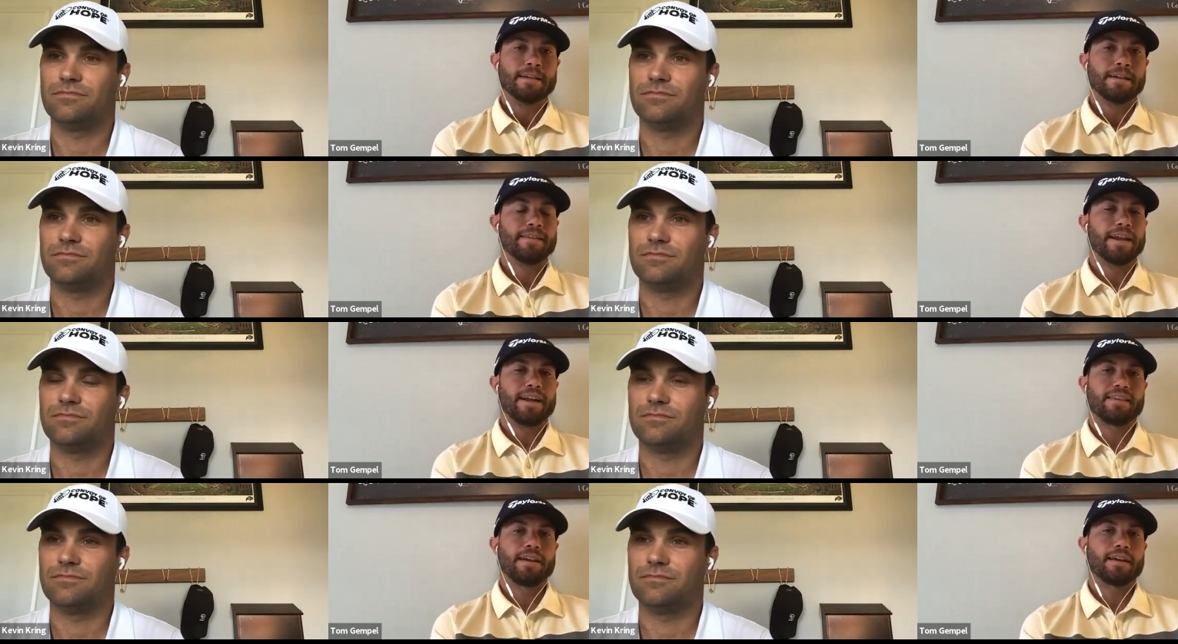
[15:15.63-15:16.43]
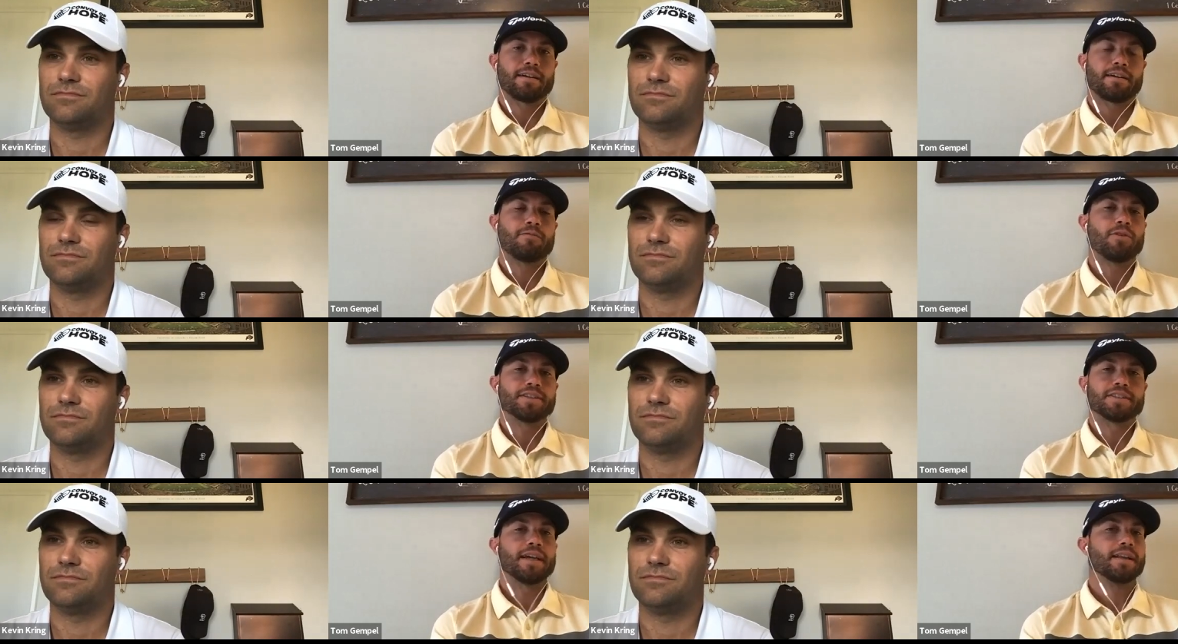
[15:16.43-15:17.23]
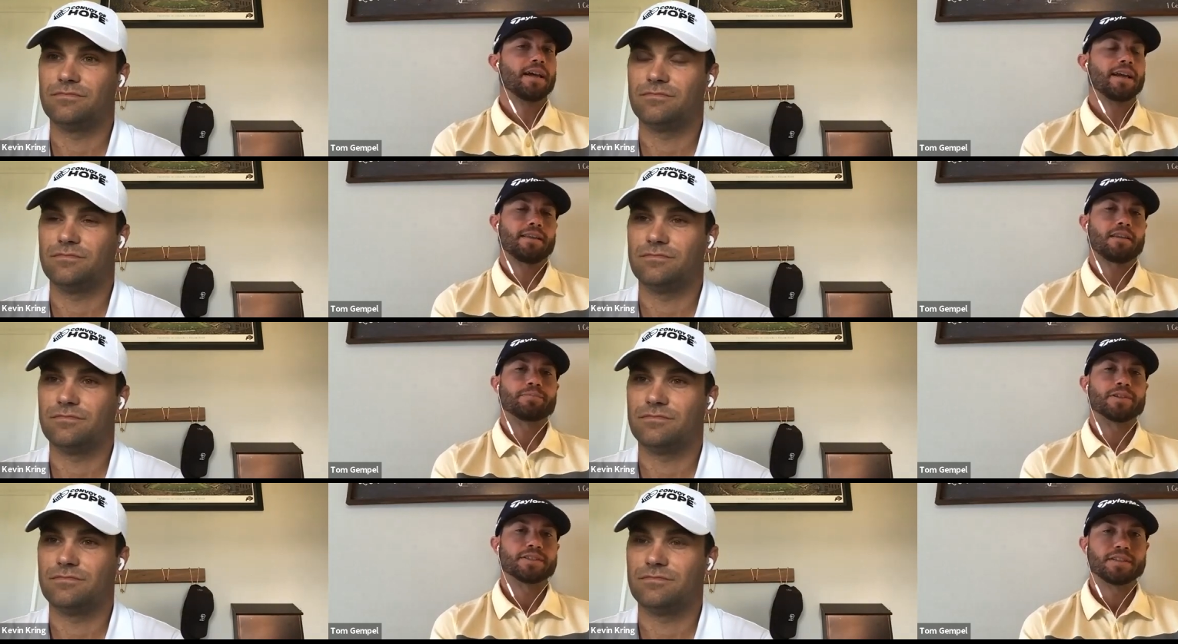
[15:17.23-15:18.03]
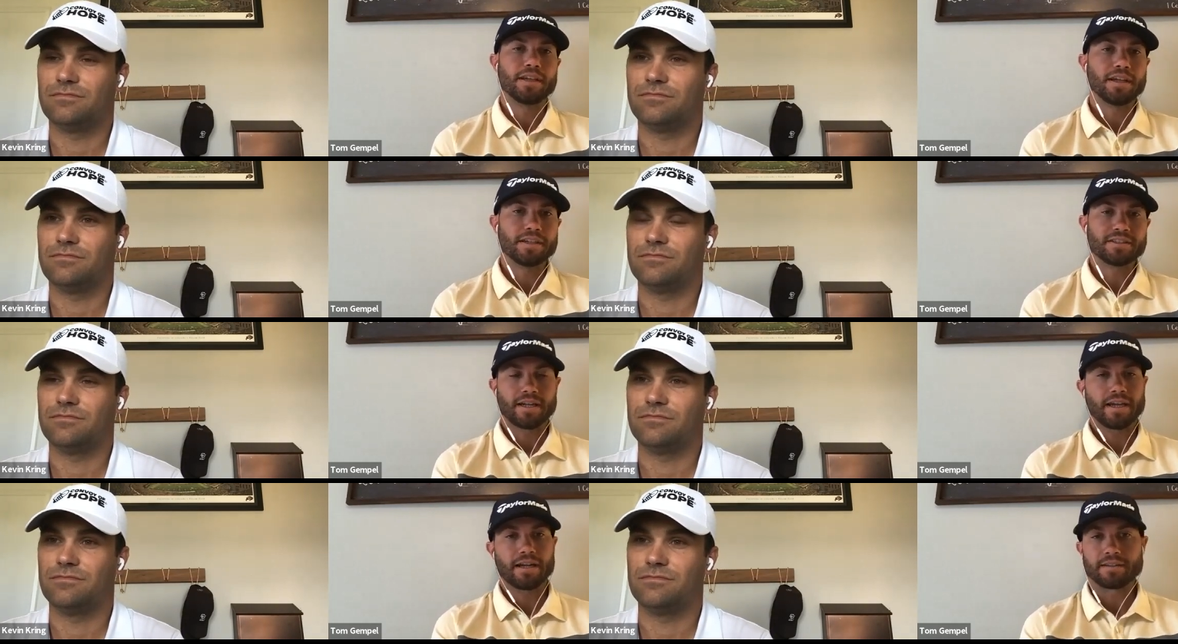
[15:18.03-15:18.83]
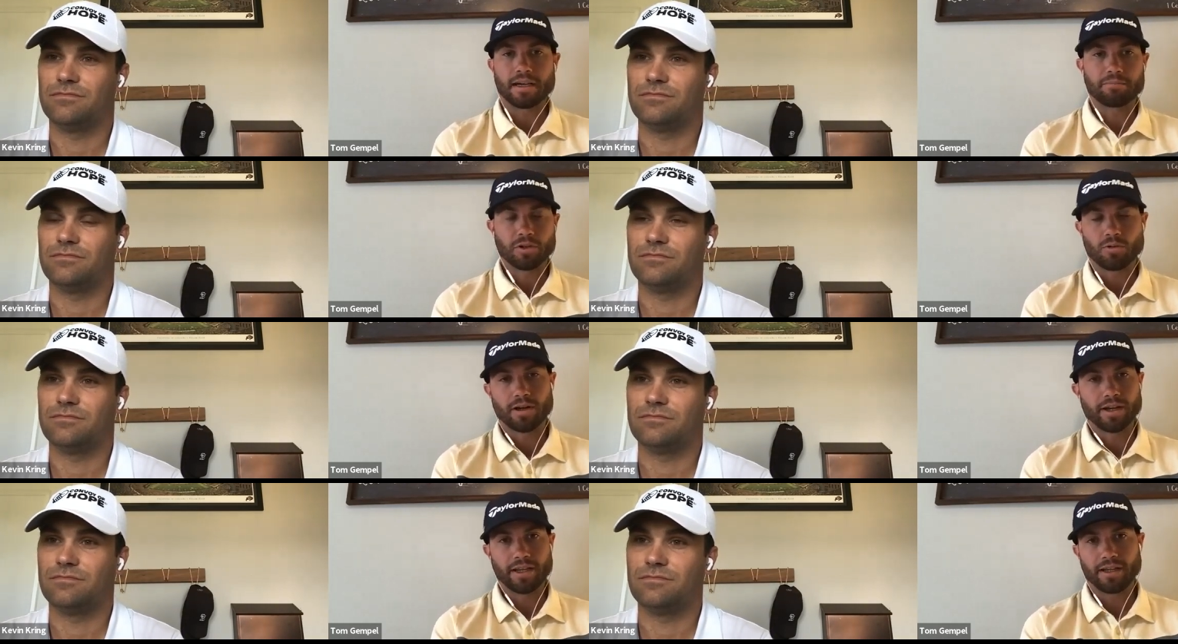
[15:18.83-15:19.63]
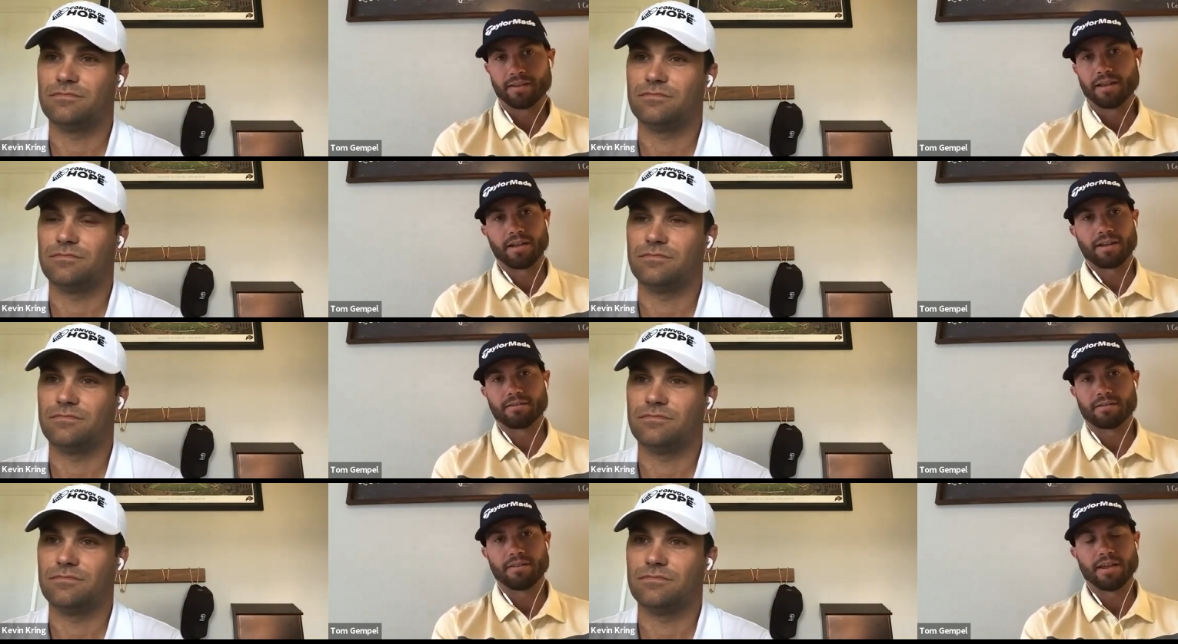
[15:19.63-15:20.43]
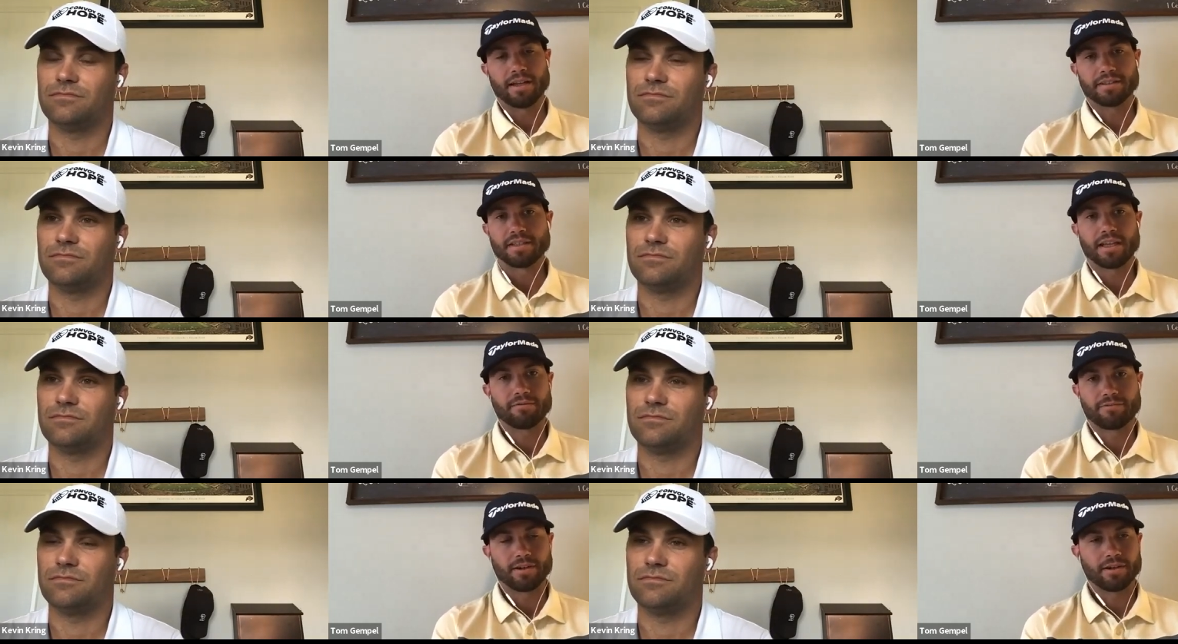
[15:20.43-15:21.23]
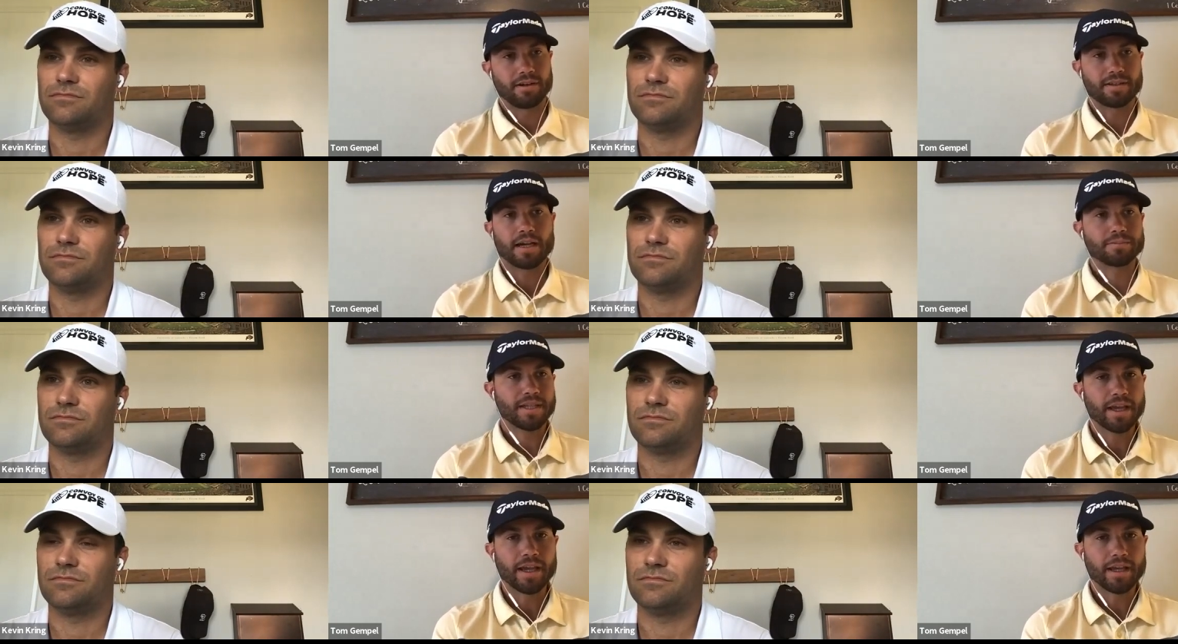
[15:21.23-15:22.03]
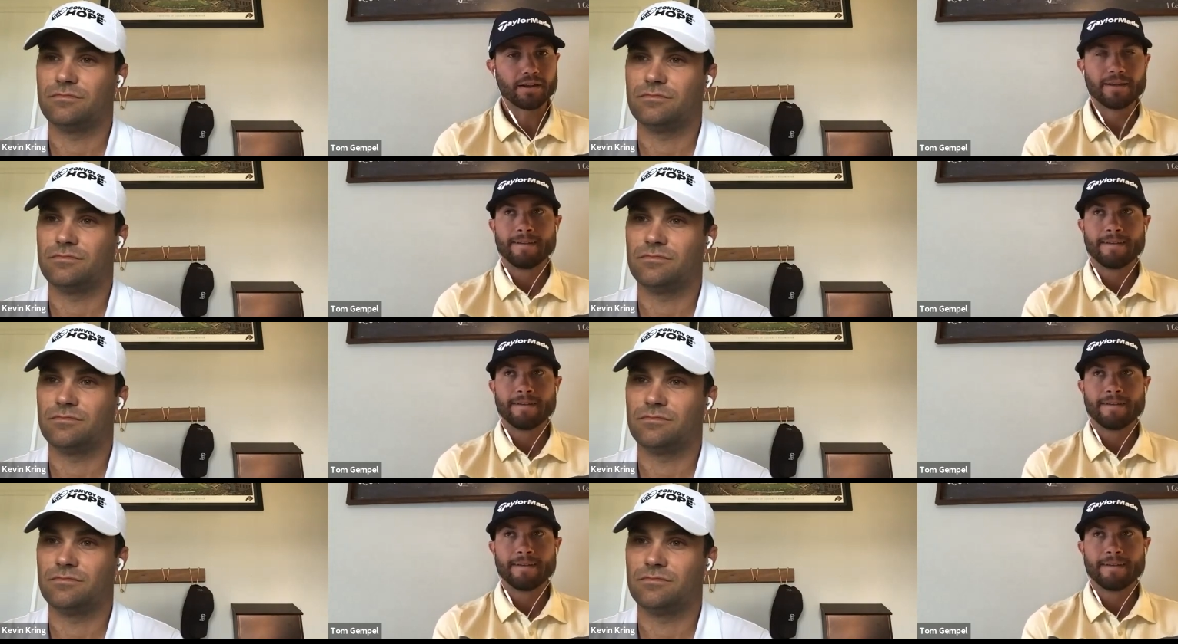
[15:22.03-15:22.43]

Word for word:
Speaker 1: and then I think I want to say like at the Prestige, I had a top 20, and then a, and then at Stanford, a top 10,